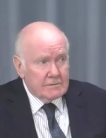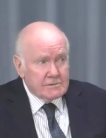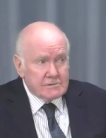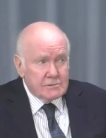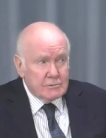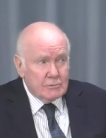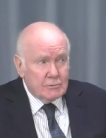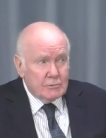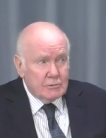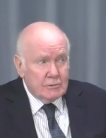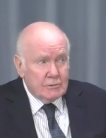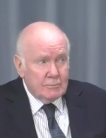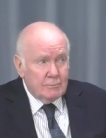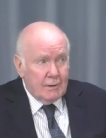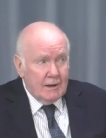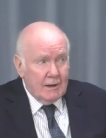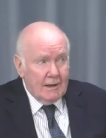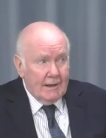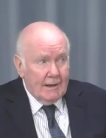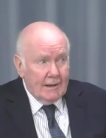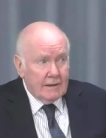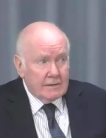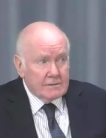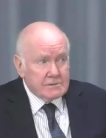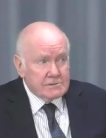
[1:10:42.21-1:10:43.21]
There's no going
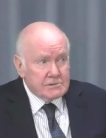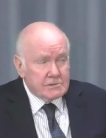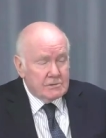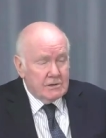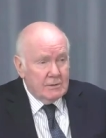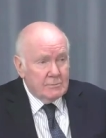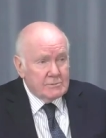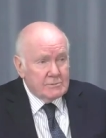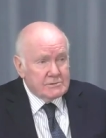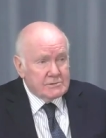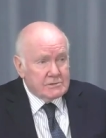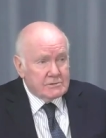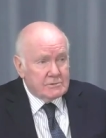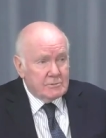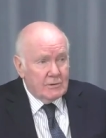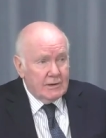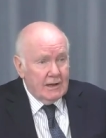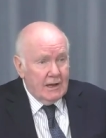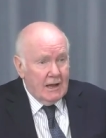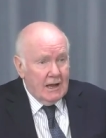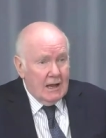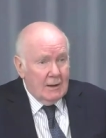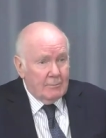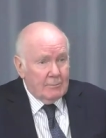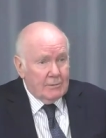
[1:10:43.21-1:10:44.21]
back. So I was
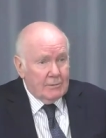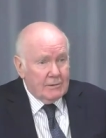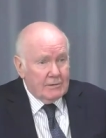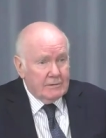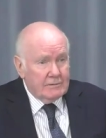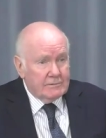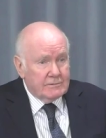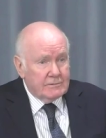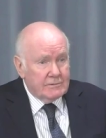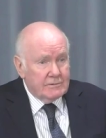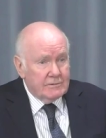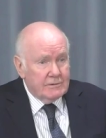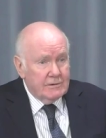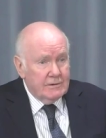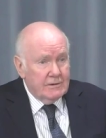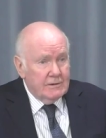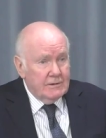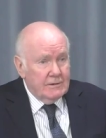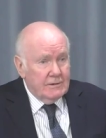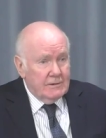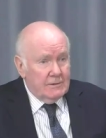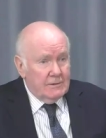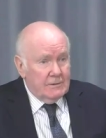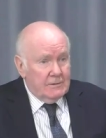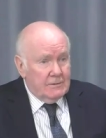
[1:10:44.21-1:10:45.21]
quite happy to
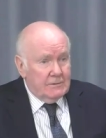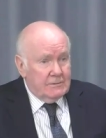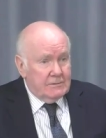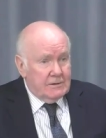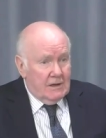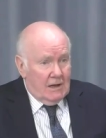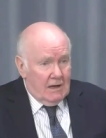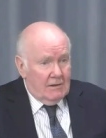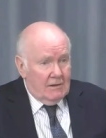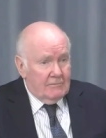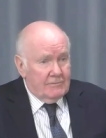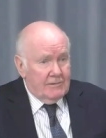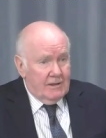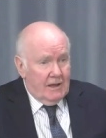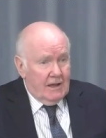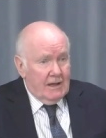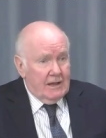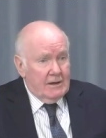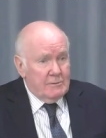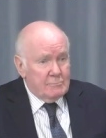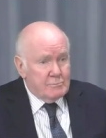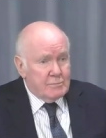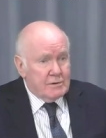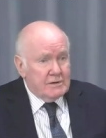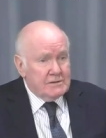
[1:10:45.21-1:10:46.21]
to have
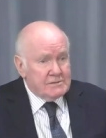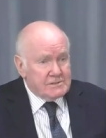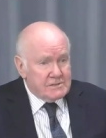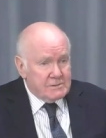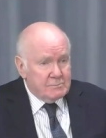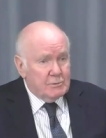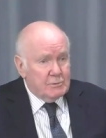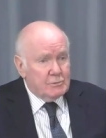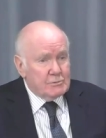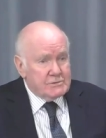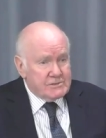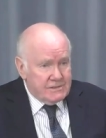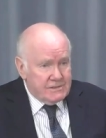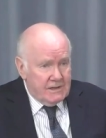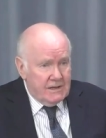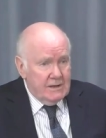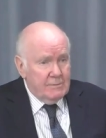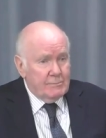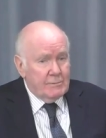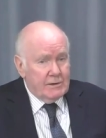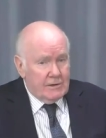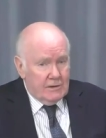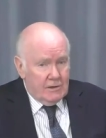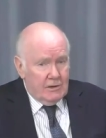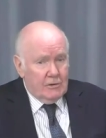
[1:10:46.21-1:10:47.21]
that in principle
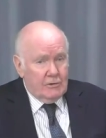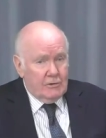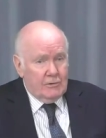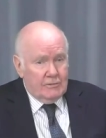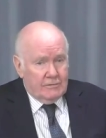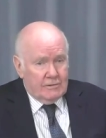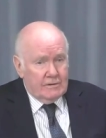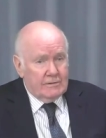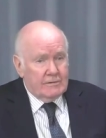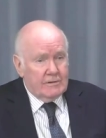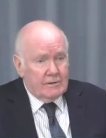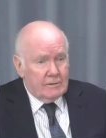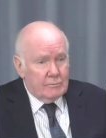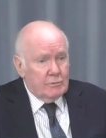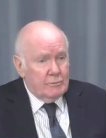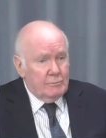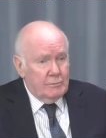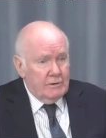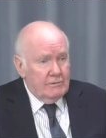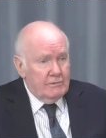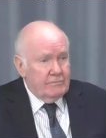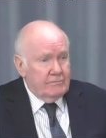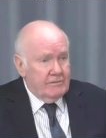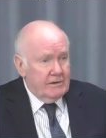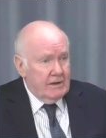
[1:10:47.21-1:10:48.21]
statement out that there
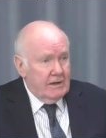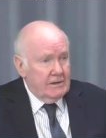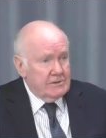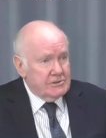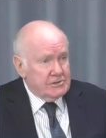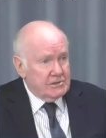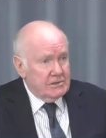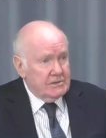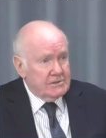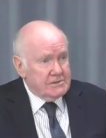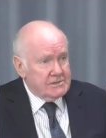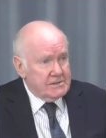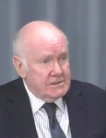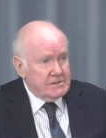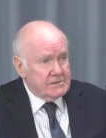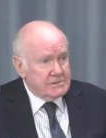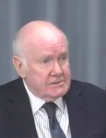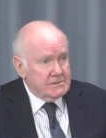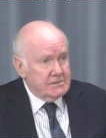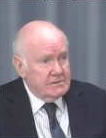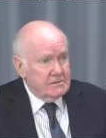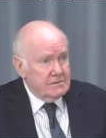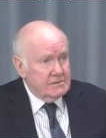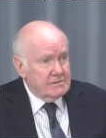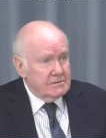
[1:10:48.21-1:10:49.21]
would be financial
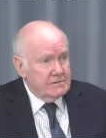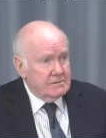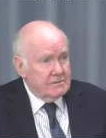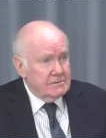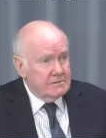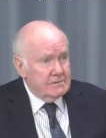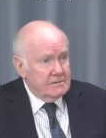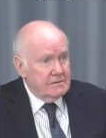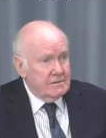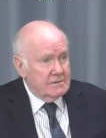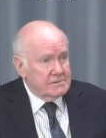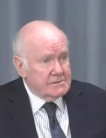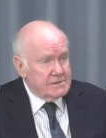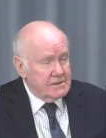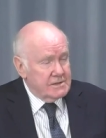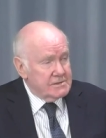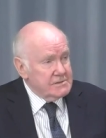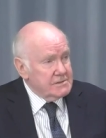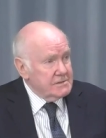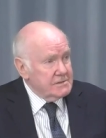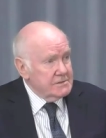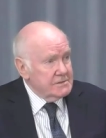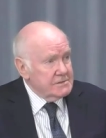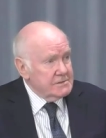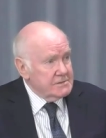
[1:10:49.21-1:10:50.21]
assistance
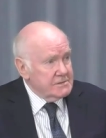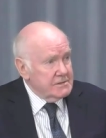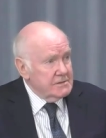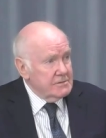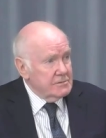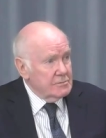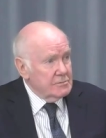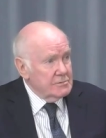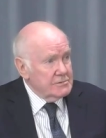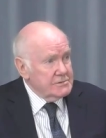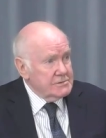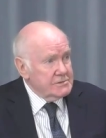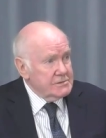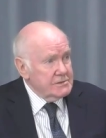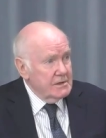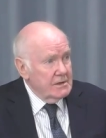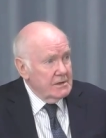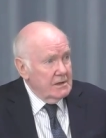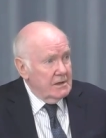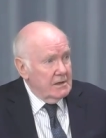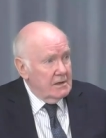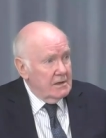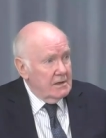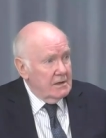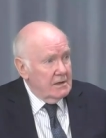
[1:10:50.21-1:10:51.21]
assistance to those
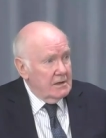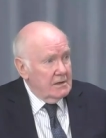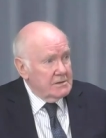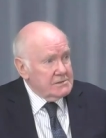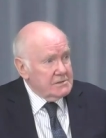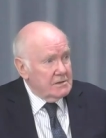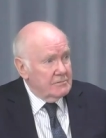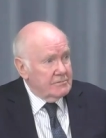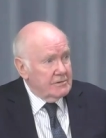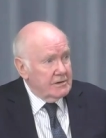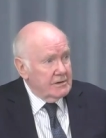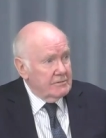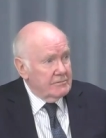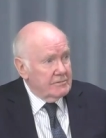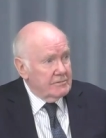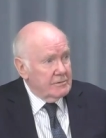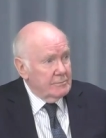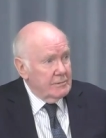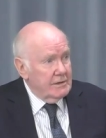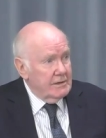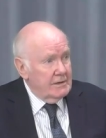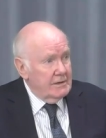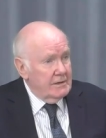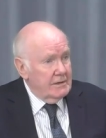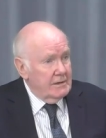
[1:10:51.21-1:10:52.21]
uh, suffering
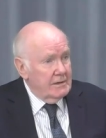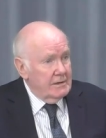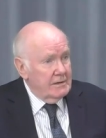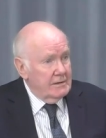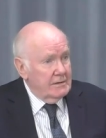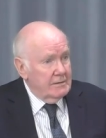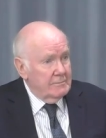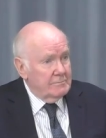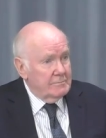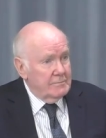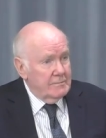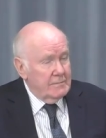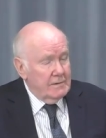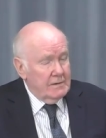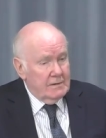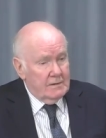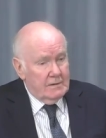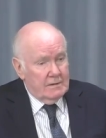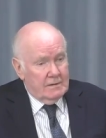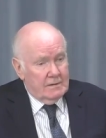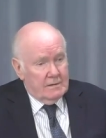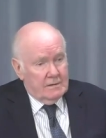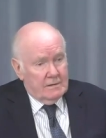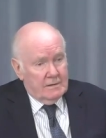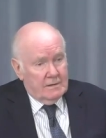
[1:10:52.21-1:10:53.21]
from uh,
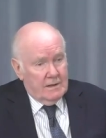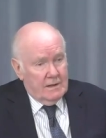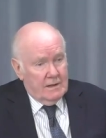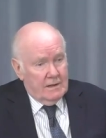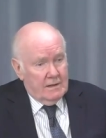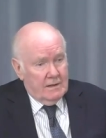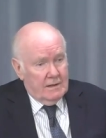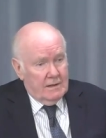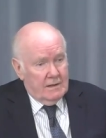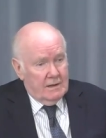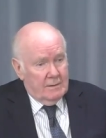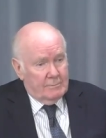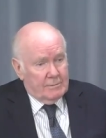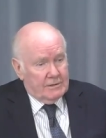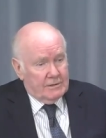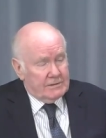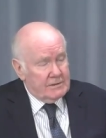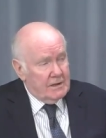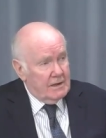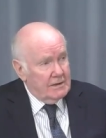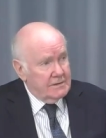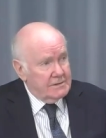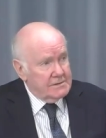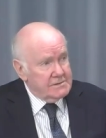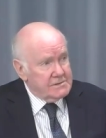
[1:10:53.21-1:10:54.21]
uh,
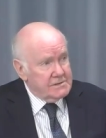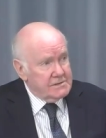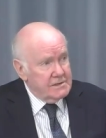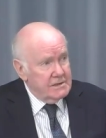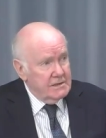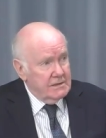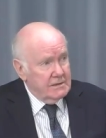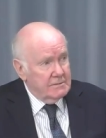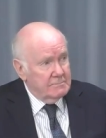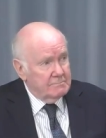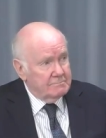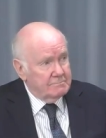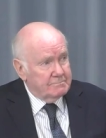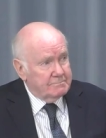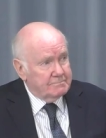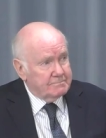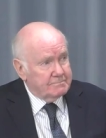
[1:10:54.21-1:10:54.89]
hepatitis C.